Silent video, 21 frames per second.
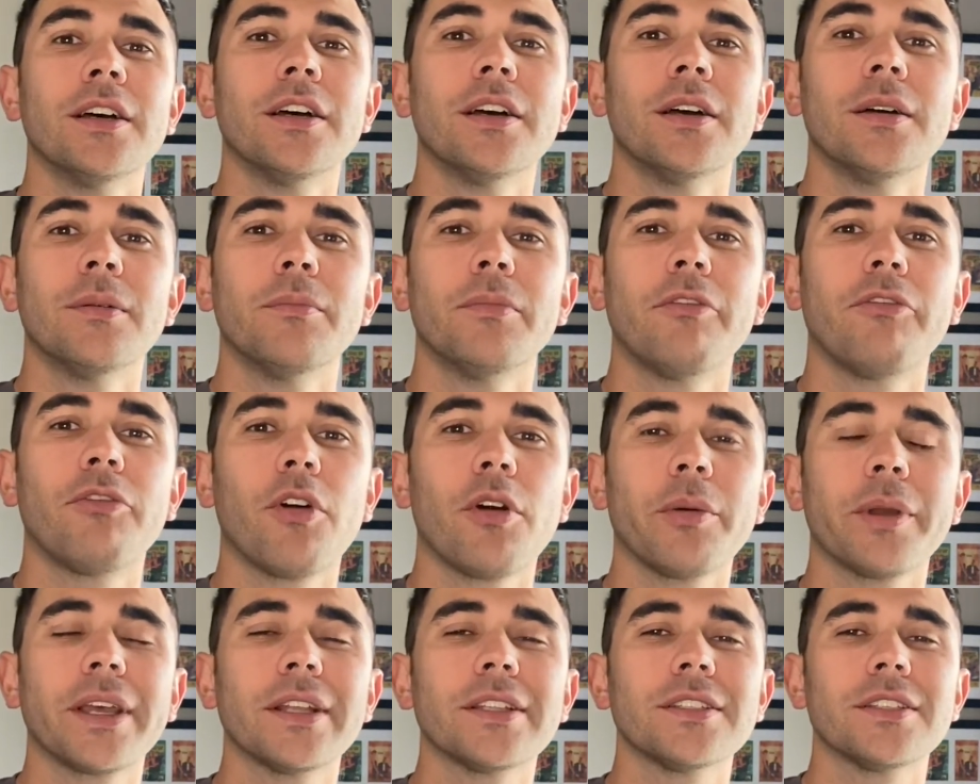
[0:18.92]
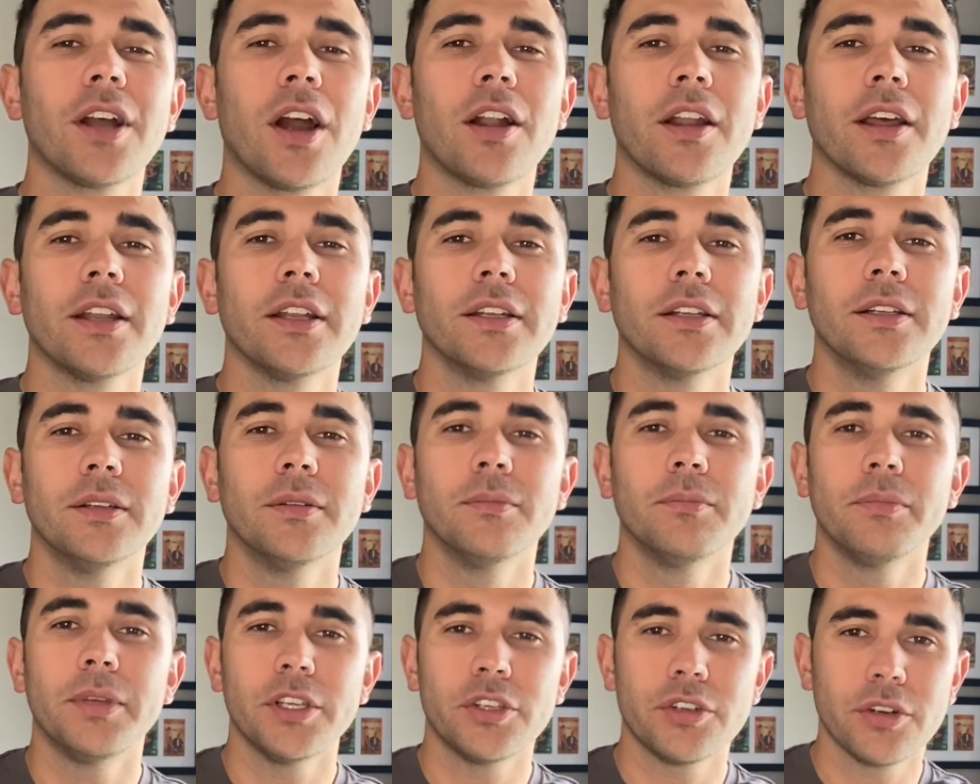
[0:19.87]
Before we get started,
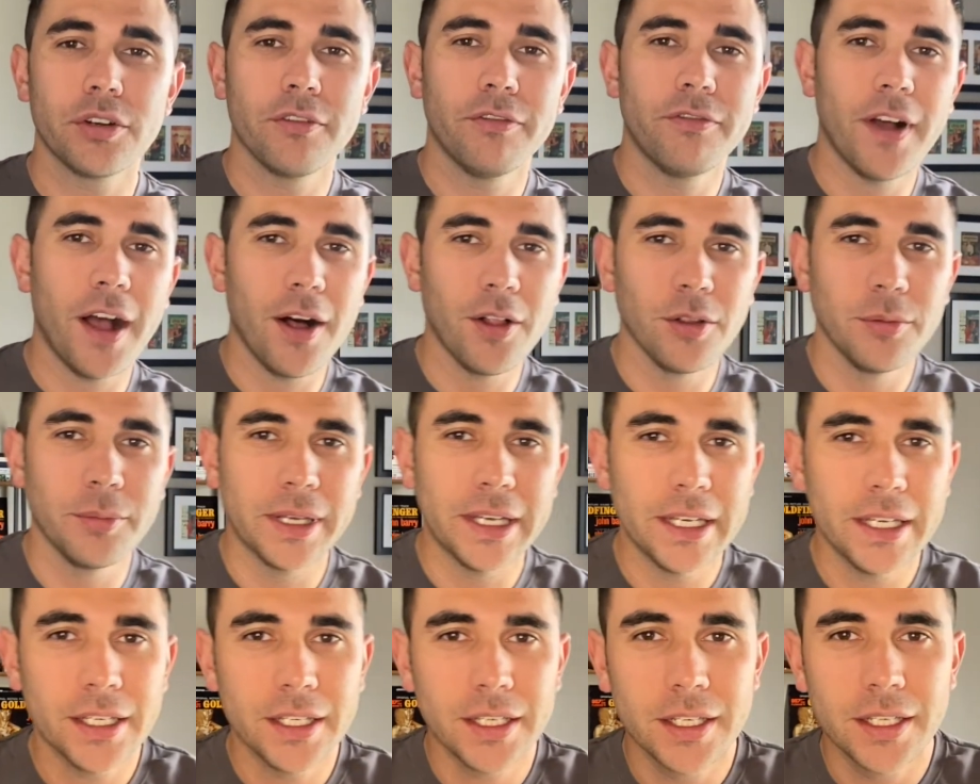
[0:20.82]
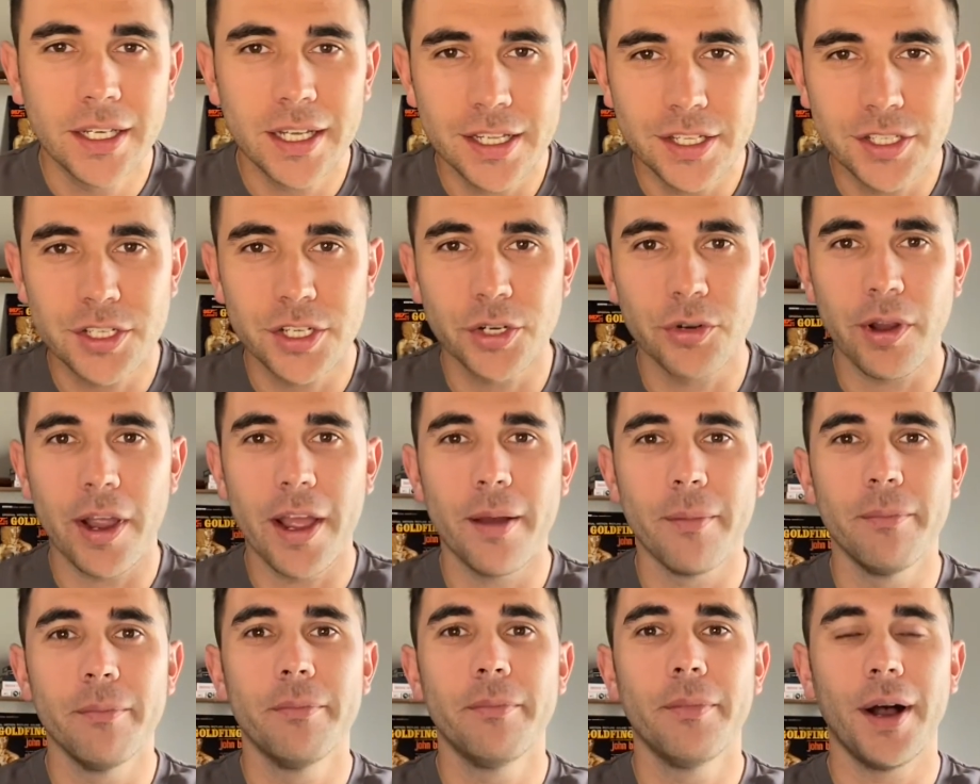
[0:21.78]
be sure to follow me. Instagram,
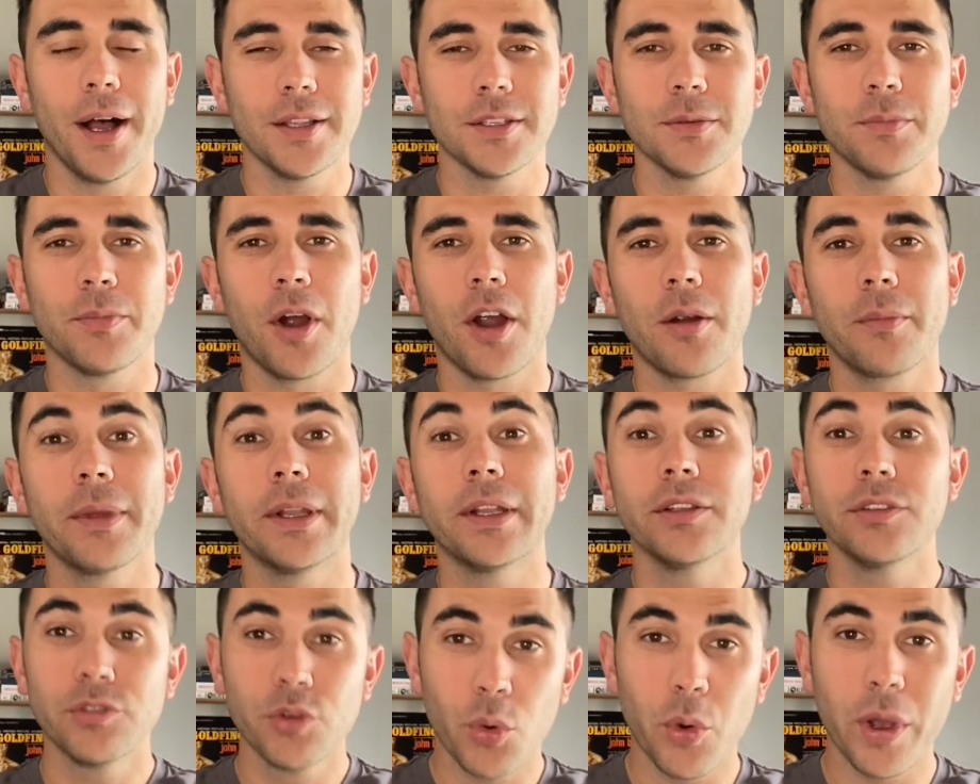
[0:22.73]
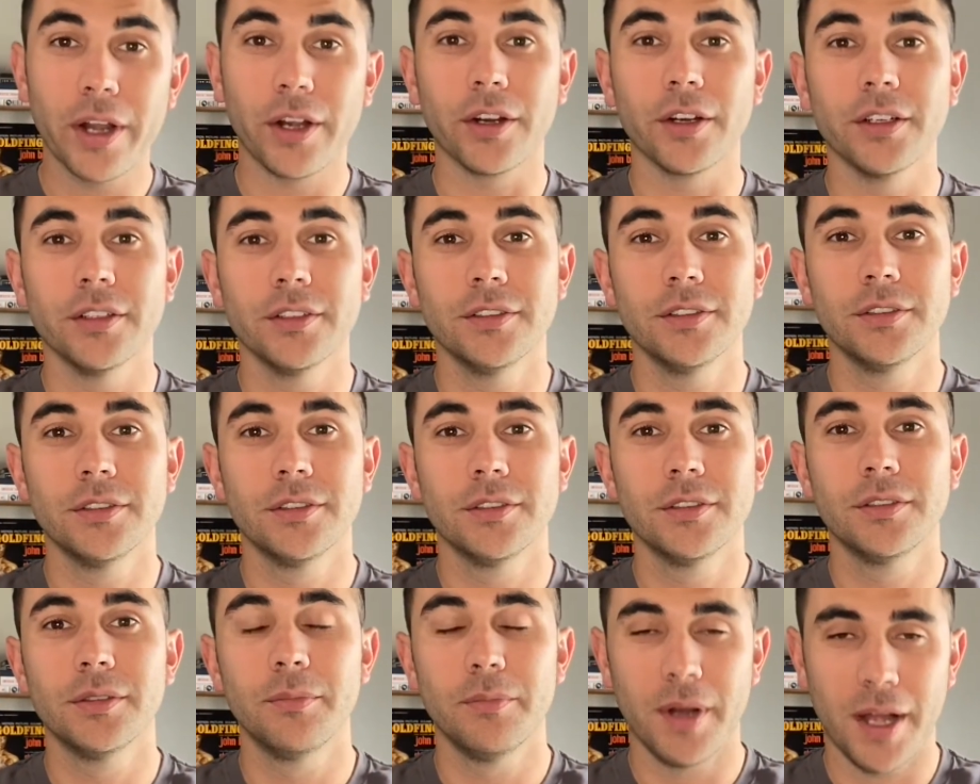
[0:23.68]
Bonds Apartment. Twitter,
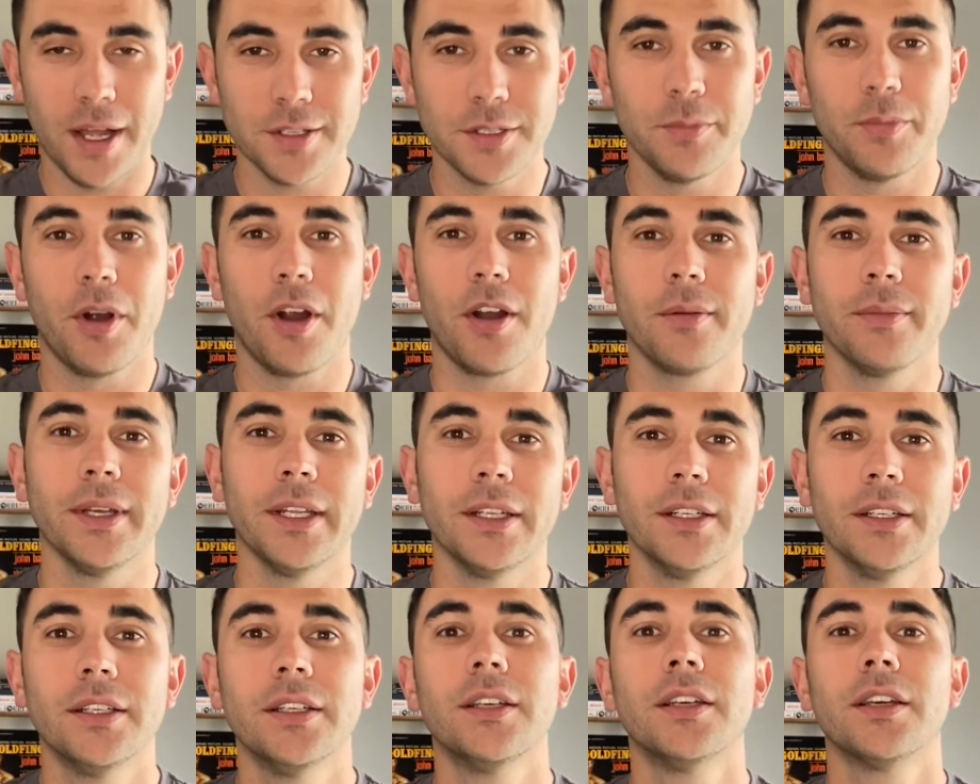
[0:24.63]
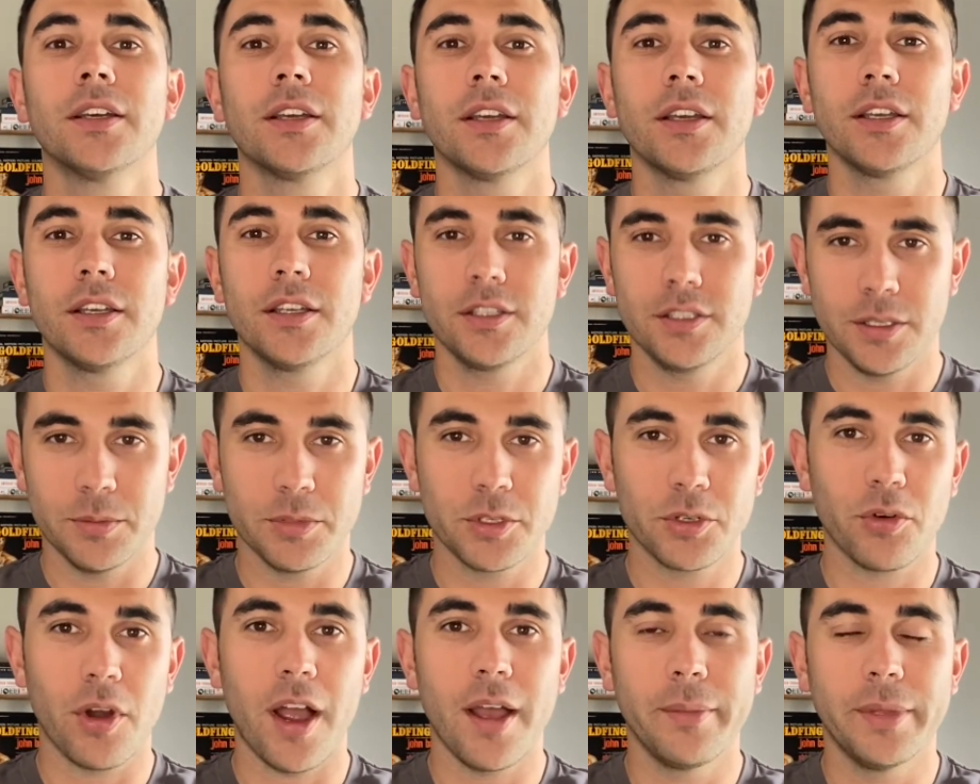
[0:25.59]
Bonds Apartment.
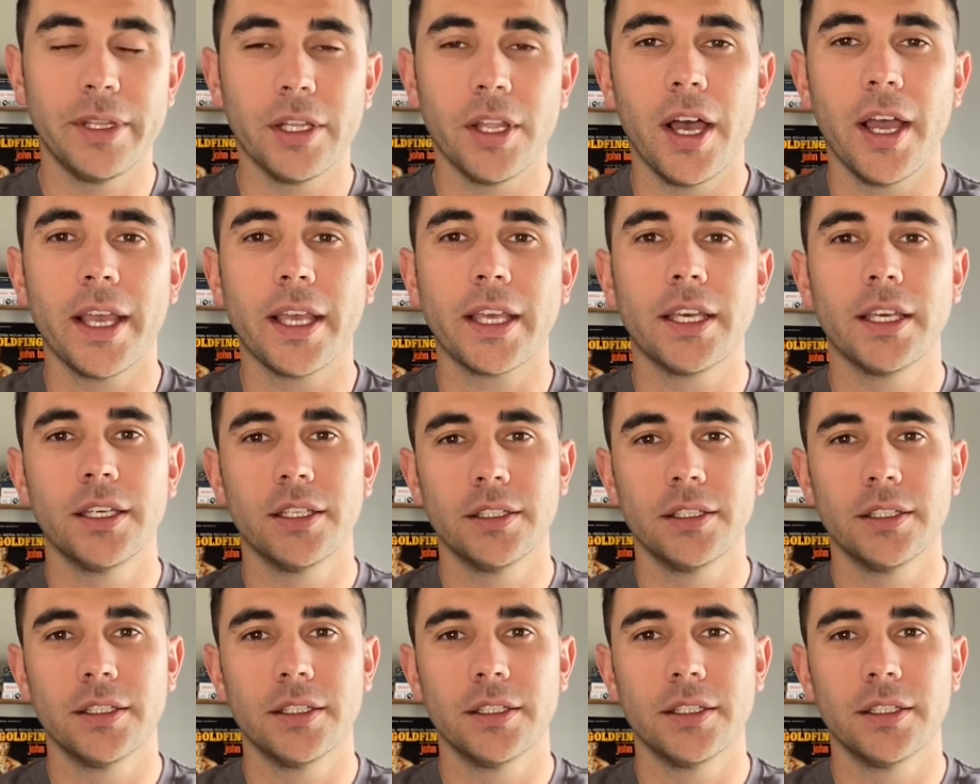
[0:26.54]
Subscribe and like